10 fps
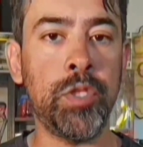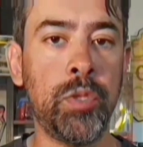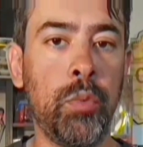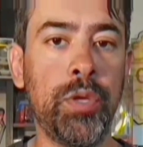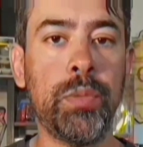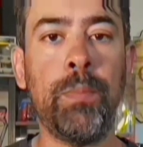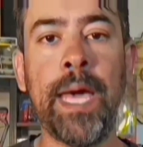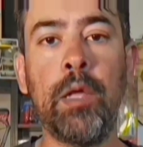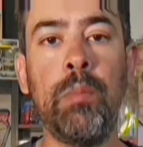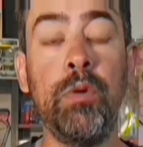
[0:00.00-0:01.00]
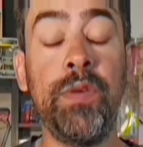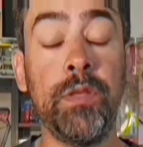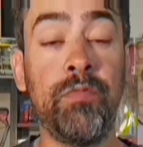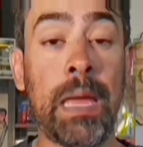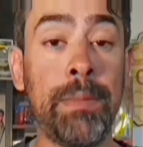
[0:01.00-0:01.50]
with Michael moving the
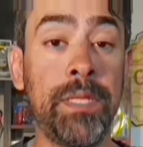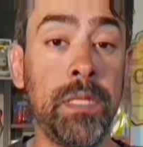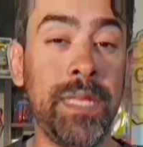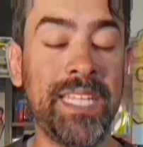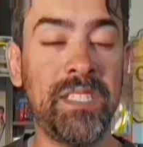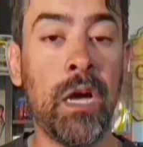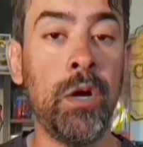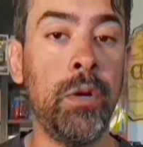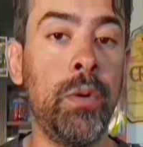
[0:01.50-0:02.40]
family to Lake Tahoe.